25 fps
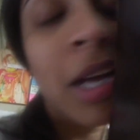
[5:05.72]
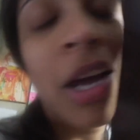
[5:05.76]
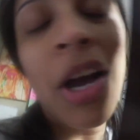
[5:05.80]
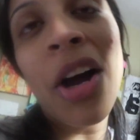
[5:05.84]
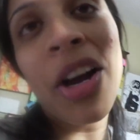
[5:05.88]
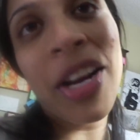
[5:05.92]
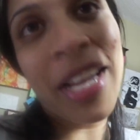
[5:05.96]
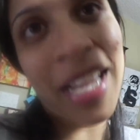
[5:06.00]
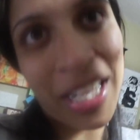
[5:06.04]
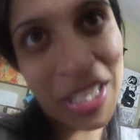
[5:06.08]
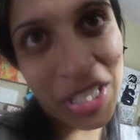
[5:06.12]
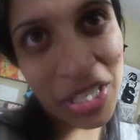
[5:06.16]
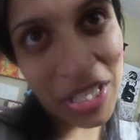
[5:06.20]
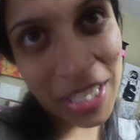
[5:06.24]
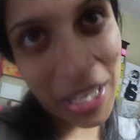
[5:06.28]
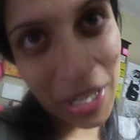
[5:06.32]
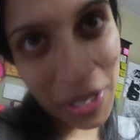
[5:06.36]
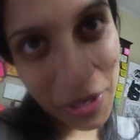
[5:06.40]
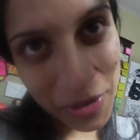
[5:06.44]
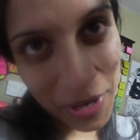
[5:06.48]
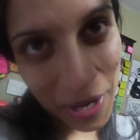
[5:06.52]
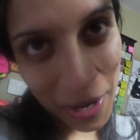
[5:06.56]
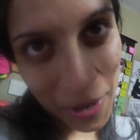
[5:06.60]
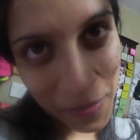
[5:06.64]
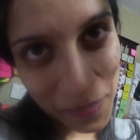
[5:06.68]
Okay, I'll just tell
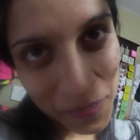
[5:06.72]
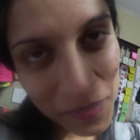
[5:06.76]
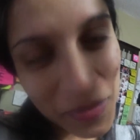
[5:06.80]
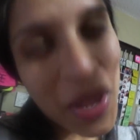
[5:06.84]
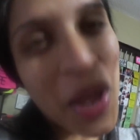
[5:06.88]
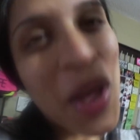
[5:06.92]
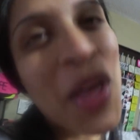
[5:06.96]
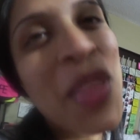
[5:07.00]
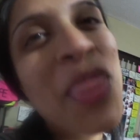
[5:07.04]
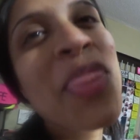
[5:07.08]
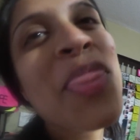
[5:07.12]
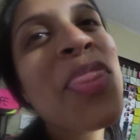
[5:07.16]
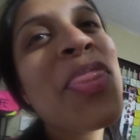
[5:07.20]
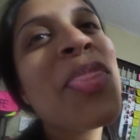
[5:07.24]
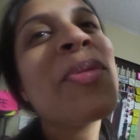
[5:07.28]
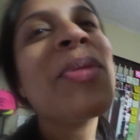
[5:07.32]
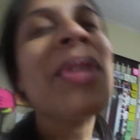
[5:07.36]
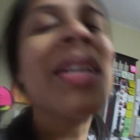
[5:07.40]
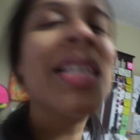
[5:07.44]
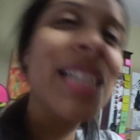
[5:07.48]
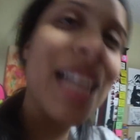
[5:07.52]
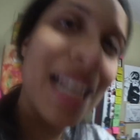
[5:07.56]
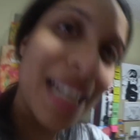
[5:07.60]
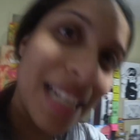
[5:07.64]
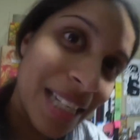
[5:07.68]
you now. The
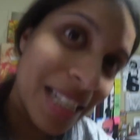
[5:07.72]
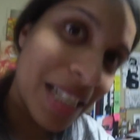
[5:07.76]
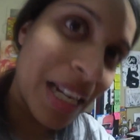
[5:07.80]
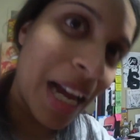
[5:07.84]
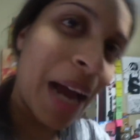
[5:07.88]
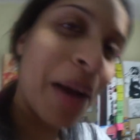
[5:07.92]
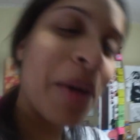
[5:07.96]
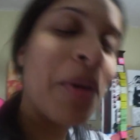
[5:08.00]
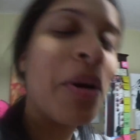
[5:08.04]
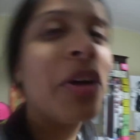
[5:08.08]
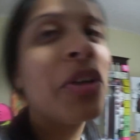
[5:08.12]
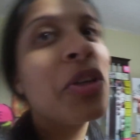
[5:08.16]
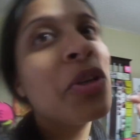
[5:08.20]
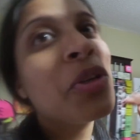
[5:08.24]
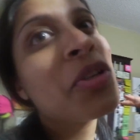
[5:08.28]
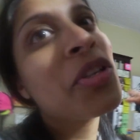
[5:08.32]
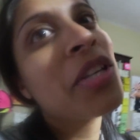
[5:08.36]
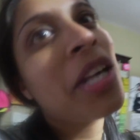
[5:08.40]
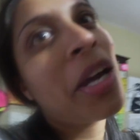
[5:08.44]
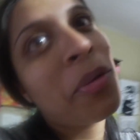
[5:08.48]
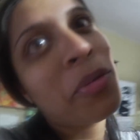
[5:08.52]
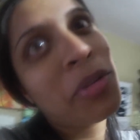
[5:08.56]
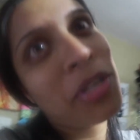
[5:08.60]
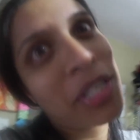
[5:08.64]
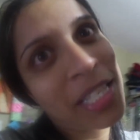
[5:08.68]
reason I need to, I,
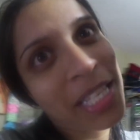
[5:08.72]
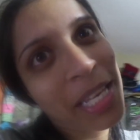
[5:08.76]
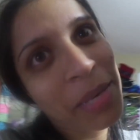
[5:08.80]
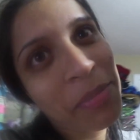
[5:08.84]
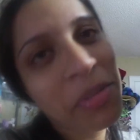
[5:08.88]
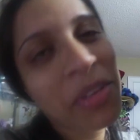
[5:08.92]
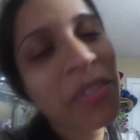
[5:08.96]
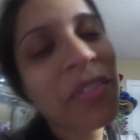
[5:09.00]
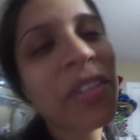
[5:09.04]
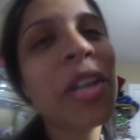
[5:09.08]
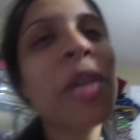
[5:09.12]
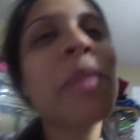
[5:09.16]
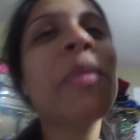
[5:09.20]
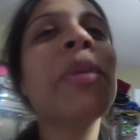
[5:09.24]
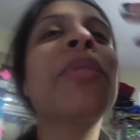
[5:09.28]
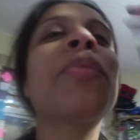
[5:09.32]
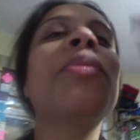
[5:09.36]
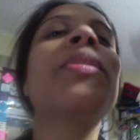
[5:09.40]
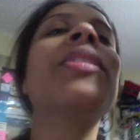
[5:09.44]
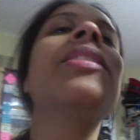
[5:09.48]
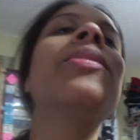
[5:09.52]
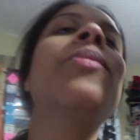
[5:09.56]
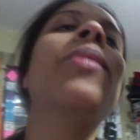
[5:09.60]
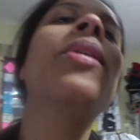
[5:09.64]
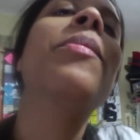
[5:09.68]
usually I would just skip the video, but the
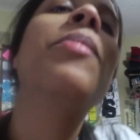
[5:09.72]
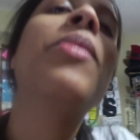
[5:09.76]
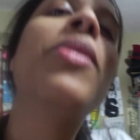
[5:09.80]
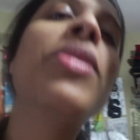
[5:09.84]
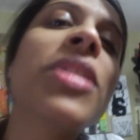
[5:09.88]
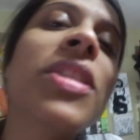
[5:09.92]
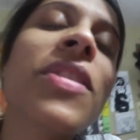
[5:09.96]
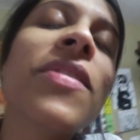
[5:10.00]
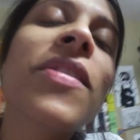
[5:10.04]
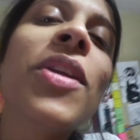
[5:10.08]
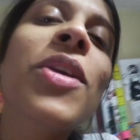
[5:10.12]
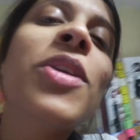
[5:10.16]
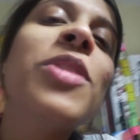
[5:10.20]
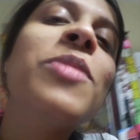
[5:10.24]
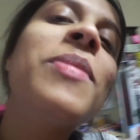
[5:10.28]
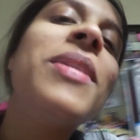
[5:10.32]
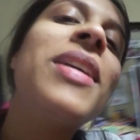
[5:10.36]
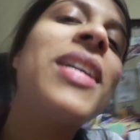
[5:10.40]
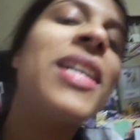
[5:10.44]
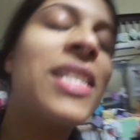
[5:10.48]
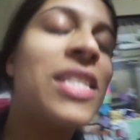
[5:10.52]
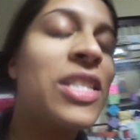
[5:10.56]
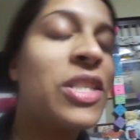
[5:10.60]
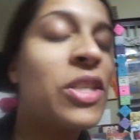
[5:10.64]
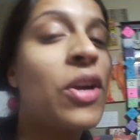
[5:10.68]
reason I want to post a video is
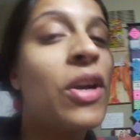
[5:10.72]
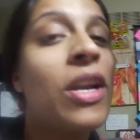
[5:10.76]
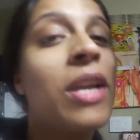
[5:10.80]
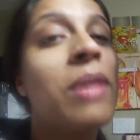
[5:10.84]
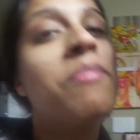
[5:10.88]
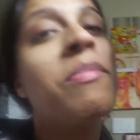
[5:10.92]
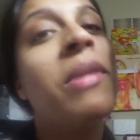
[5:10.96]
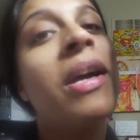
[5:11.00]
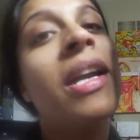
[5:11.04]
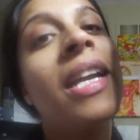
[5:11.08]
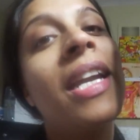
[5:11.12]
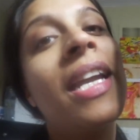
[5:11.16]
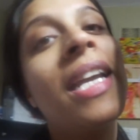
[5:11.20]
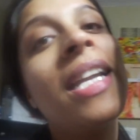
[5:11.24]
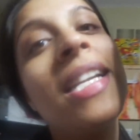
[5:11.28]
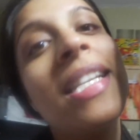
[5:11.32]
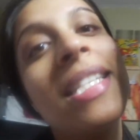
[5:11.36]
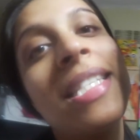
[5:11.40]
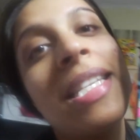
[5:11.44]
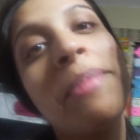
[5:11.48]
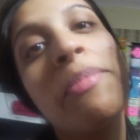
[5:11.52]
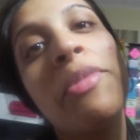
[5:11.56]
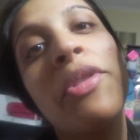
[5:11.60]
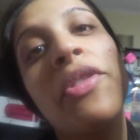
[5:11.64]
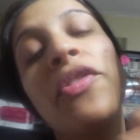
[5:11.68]
because starting Monday,
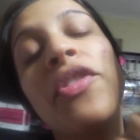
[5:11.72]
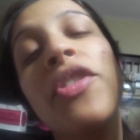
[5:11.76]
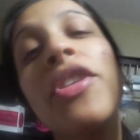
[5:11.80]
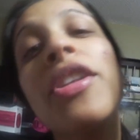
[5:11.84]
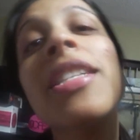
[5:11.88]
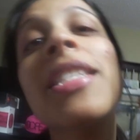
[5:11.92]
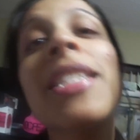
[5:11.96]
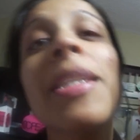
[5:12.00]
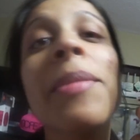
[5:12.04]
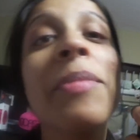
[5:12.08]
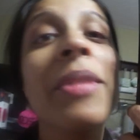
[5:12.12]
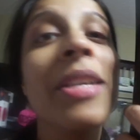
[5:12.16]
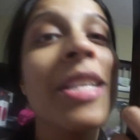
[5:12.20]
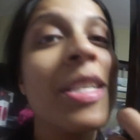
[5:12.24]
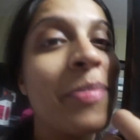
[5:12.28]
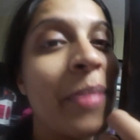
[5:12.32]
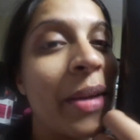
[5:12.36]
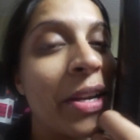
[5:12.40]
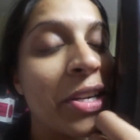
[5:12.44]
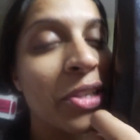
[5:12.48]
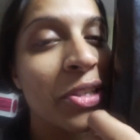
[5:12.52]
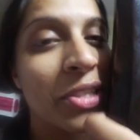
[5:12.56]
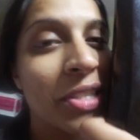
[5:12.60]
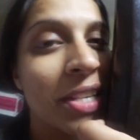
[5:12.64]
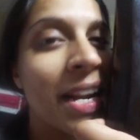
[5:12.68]
December 1st, something
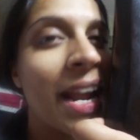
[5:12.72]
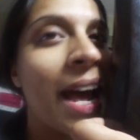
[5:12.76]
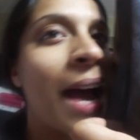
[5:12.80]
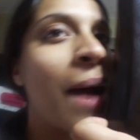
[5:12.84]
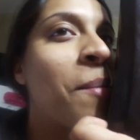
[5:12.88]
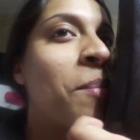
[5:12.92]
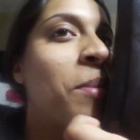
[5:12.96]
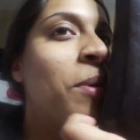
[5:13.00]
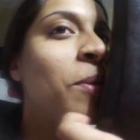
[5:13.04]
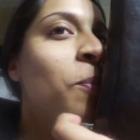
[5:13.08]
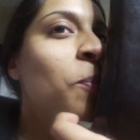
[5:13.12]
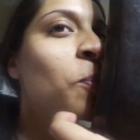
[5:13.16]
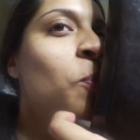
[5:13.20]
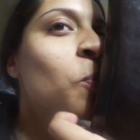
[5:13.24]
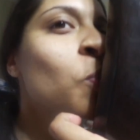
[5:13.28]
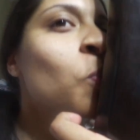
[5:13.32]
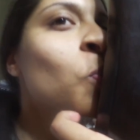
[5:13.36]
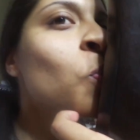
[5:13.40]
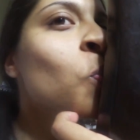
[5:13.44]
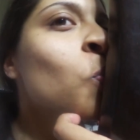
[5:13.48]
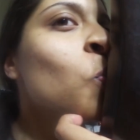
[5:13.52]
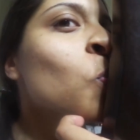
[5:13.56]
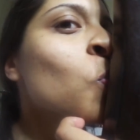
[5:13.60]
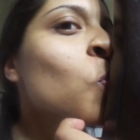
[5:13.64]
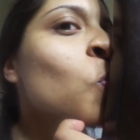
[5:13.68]
special is going to happen.
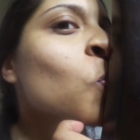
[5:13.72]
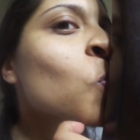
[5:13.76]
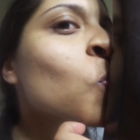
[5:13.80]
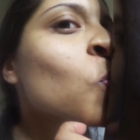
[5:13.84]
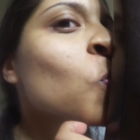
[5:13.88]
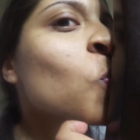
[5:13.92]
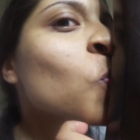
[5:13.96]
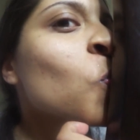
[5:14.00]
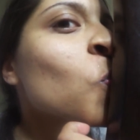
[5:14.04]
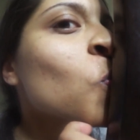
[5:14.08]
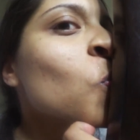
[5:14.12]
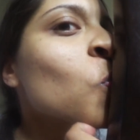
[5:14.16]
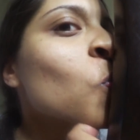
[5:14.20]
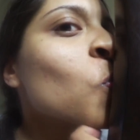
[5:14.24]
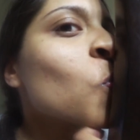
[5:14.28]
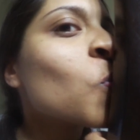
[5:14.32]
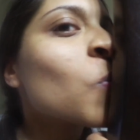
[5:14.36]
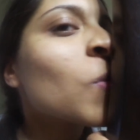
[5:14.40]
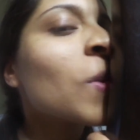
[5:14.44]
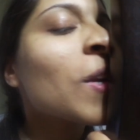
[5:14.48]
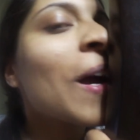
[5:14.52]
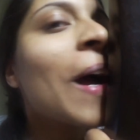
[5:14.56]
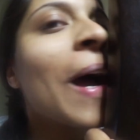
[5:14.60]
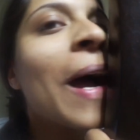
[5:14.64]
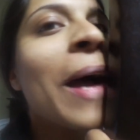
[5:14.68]

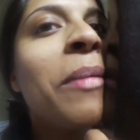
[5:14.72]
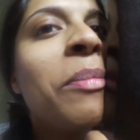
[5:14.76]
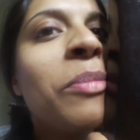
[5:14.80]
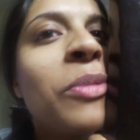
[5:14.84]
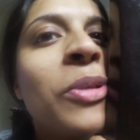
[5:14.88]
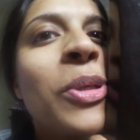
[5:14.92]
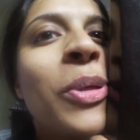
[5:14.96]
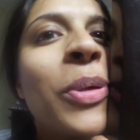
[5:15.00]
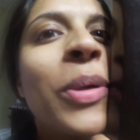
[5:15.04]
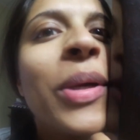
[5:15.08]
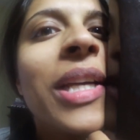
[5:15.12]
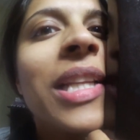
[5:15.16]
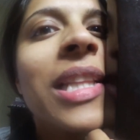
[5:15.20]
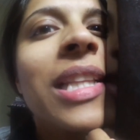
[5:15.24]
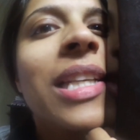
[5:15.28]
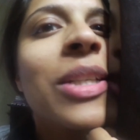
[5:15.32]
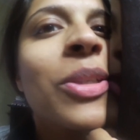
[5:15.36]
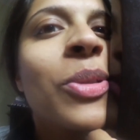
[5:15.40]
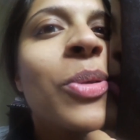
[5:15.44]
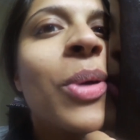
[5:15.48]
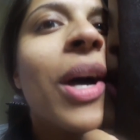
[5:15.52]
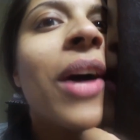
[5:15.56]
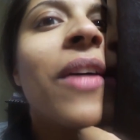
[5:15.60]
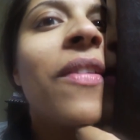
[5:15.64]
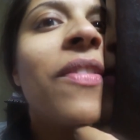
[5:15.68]
I'm doing the
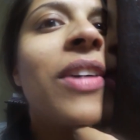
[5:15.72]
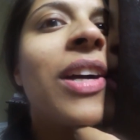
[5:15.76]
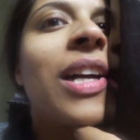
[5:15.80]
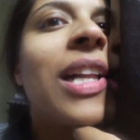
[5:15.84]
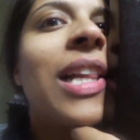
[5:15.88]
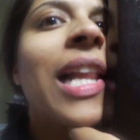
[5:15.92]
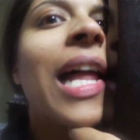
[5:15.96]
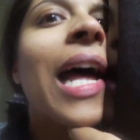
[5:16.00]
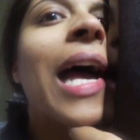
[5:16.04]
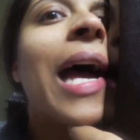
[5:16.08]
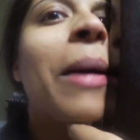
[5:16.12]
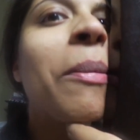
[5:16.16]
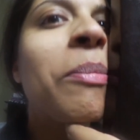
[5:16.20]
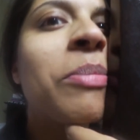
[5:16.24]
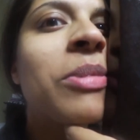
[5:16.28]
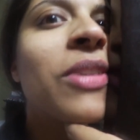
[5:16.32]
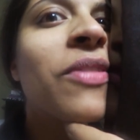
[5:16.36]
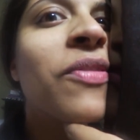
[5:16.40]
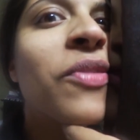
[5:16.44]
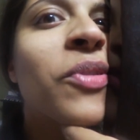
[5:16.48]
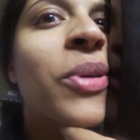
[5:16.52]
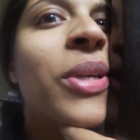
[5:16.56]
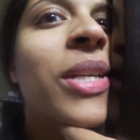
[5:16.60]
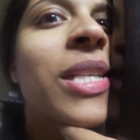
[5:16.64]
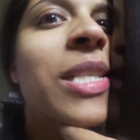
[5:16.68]
12 collabs
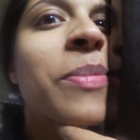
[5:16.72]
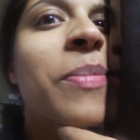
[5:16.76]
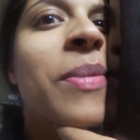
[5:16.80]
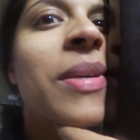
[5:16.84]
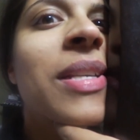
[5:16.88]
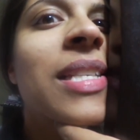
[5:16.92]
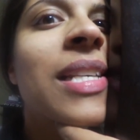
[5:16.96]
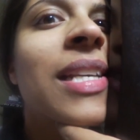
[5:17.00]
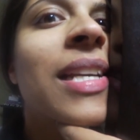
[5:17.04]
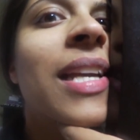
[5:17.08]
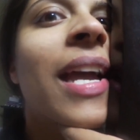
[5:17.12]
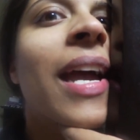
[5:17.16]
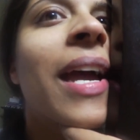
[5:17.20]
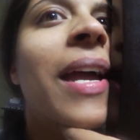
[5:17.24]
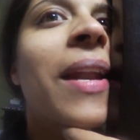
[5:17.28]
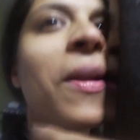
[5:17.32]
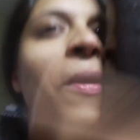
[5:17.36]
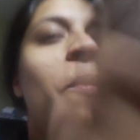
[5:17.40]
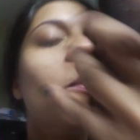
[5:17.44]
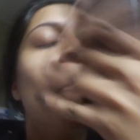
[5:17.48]
of Christmas again.